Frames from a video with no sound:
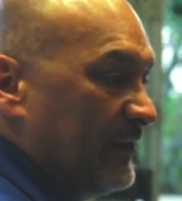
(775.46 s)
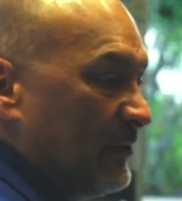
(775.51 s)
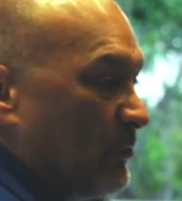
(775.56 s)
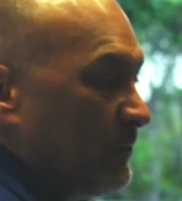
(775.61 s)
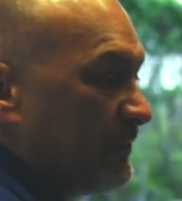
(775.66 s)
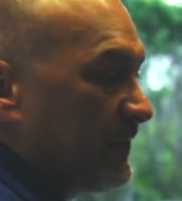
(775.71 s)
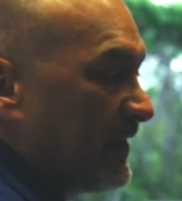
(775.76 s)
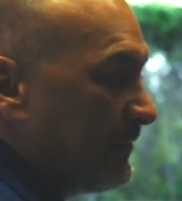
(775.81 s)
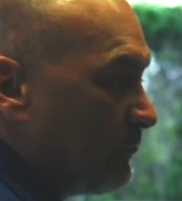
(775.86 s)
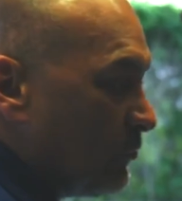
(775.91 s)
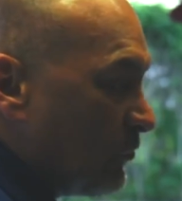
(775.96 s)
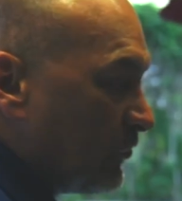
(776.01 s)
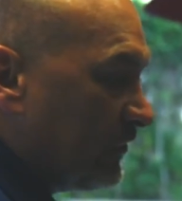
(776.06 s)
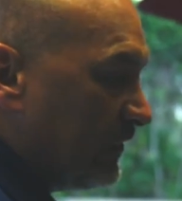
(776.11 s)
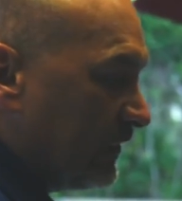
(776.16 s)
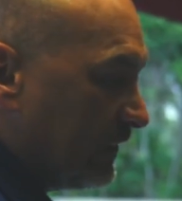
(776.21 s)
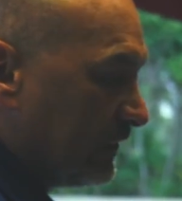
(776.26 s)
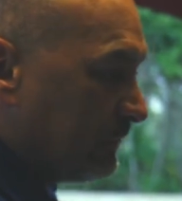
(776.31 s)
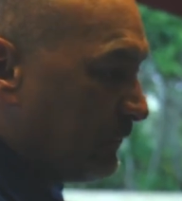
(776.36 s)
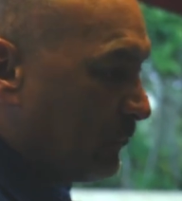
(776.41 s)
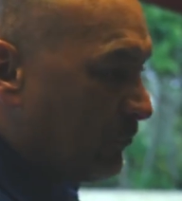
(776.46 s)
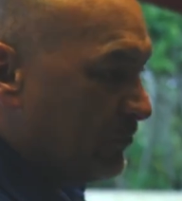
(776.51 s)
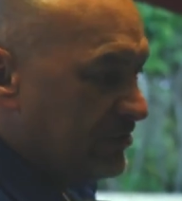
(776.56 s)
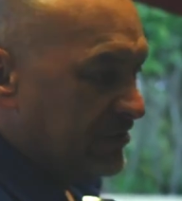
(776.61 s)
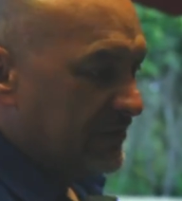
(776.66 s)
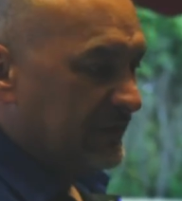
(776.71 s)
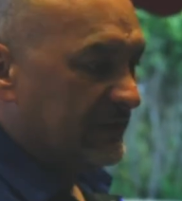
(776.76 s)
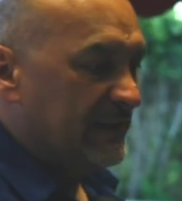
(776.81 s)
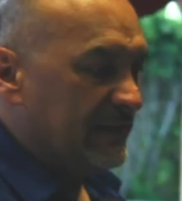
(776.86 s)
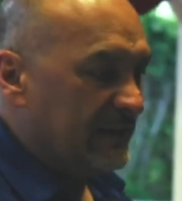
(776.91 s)
0506 Ford
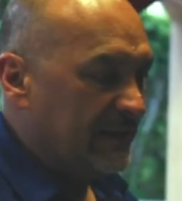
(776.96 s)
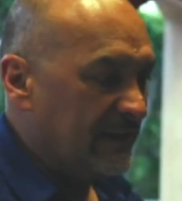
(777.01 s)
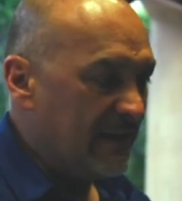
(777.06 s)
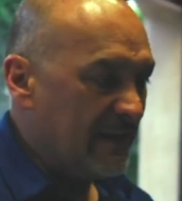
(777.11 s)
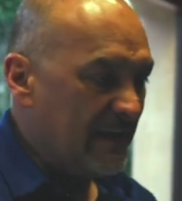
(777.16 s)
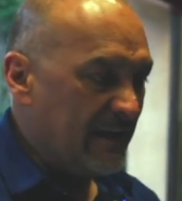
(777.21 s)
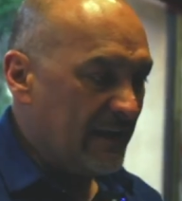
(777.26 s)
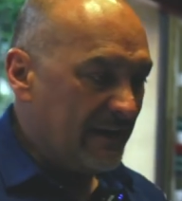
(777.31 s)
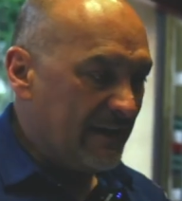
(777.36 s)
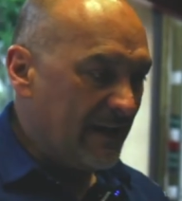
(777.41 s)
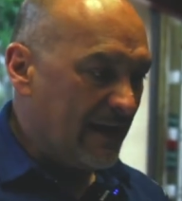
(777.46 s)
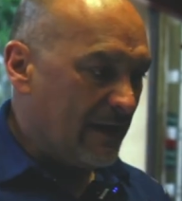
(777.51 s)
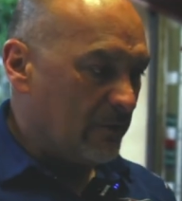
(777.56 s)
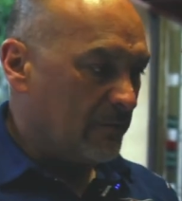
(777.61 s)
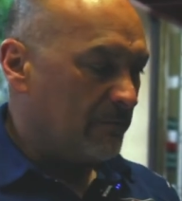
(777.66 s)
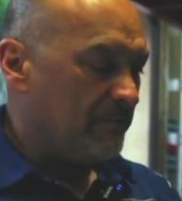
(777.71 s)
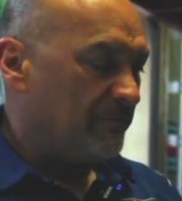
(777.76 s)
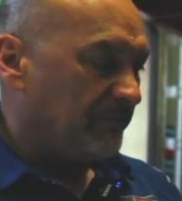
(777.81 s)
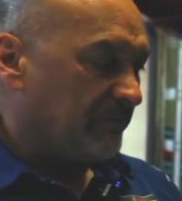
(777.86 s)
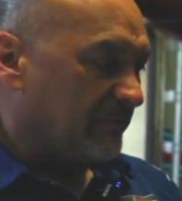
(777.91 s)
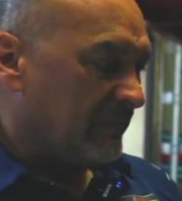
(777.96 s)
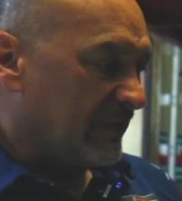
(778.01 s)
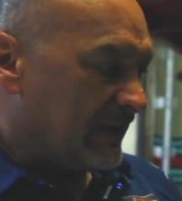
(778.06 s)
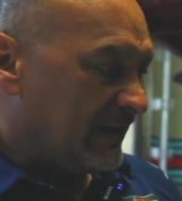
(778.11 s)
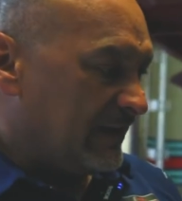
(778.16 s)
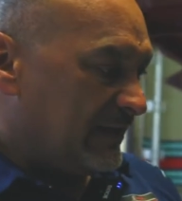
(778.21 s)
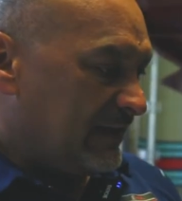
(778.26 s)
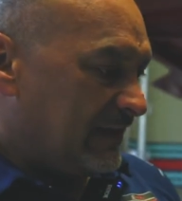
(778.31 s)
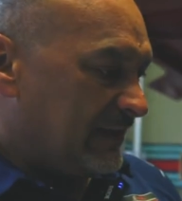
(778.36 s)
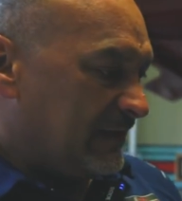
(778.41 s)
GT. Now,
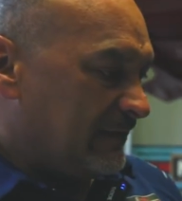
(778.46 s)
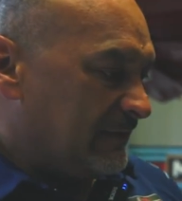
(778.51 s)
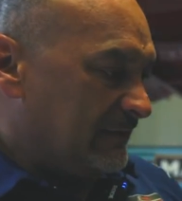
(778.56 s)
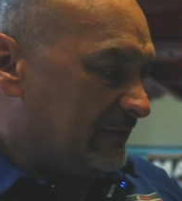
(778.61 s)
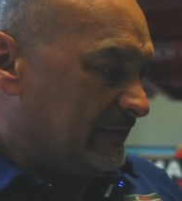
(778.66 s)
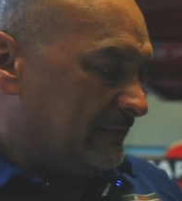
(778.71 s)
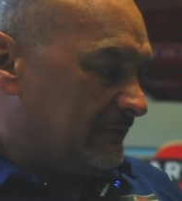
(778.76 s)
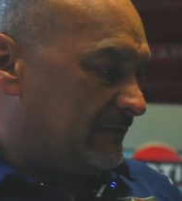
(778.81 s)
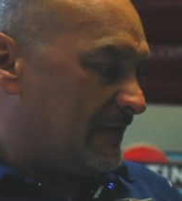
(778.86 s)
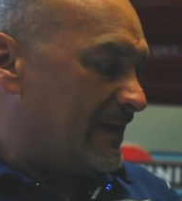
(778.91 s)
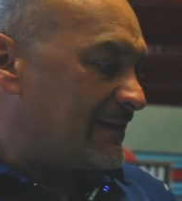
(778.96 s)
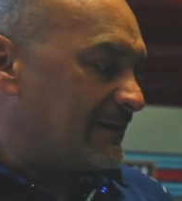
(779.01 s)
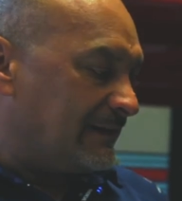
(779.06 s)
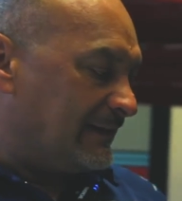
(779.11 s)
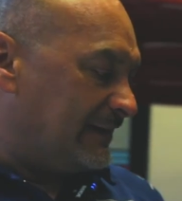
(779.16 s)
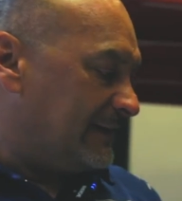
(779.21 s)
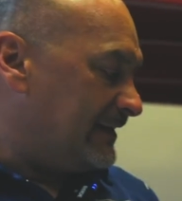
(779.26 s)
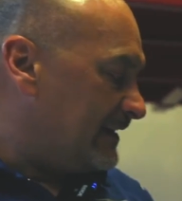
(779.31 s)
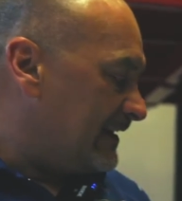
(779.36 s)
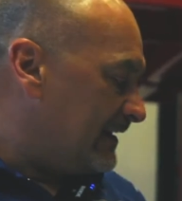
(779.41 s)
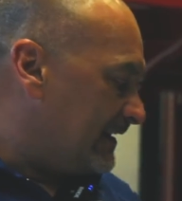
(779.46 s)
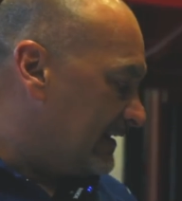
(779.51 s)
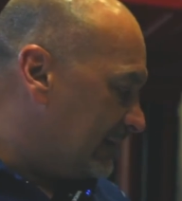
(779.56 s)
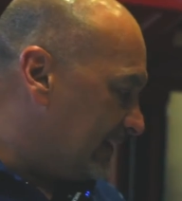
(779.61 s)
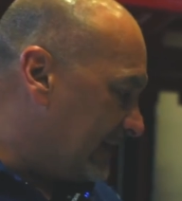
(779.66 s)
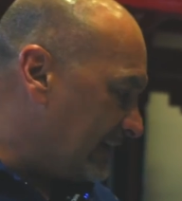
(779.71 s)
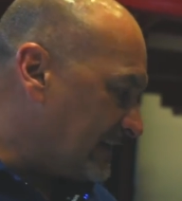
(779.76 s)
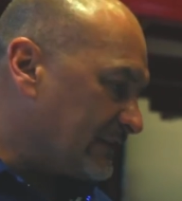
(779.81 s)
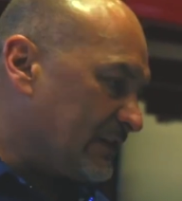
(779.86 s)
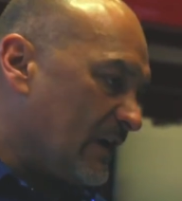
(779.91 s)
finally,
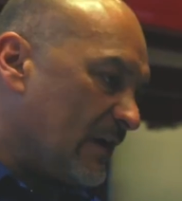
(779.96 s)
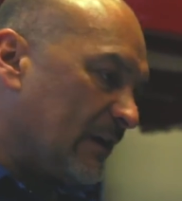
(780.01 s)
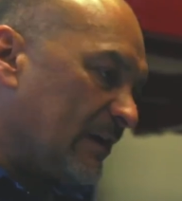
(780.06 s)
let's talk